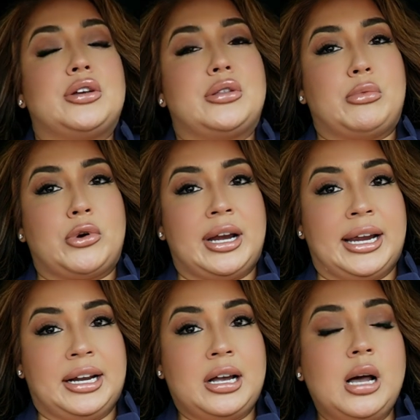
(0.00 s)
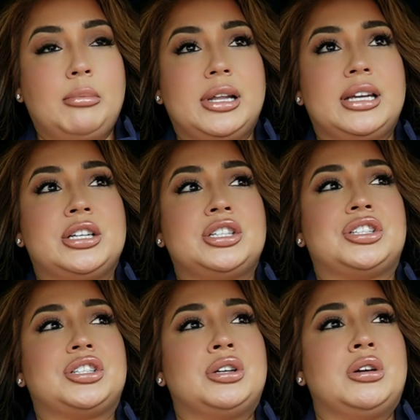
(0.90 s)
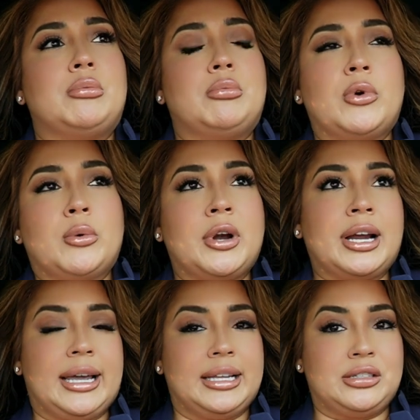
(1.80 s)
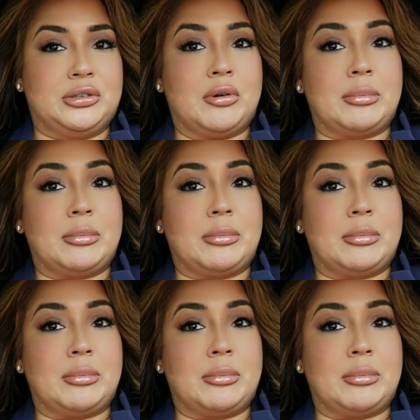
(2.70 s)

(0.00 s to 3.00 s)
the more I get accomplished, more work I get to do on